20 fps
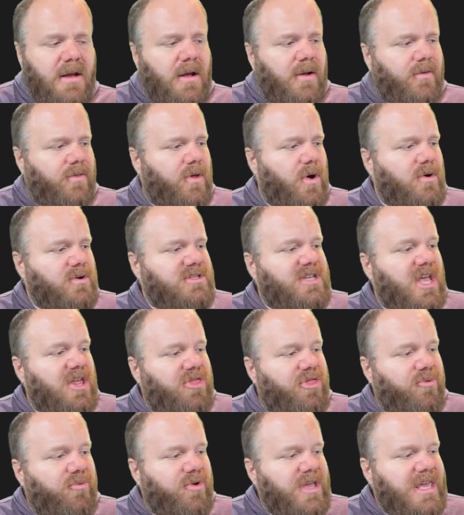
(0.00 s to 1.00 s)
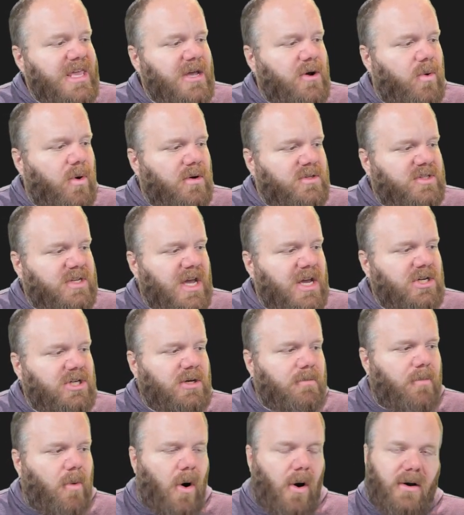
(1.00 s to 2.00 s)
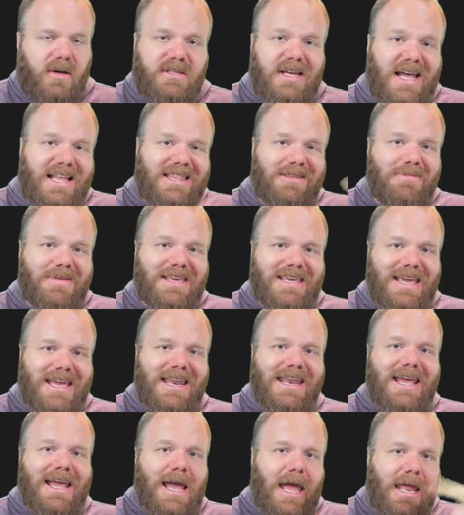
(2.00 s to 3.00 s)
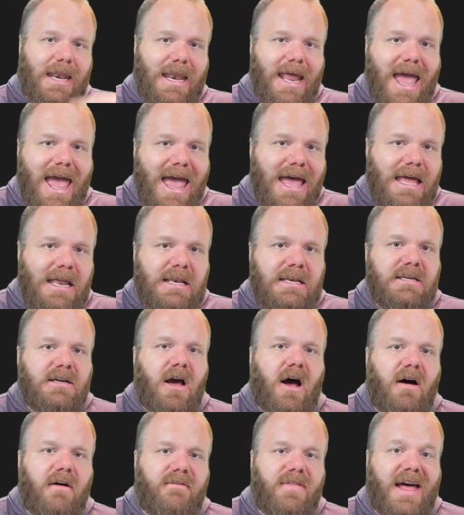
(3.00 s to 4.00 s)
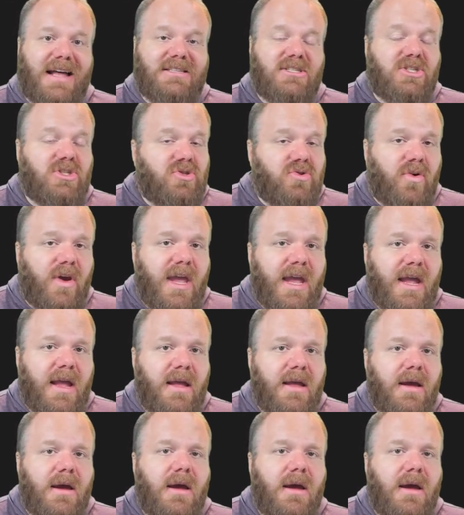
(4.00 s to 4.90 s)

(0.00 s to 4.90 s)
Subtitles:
Those 3 quotation marks at the beginning and end of that string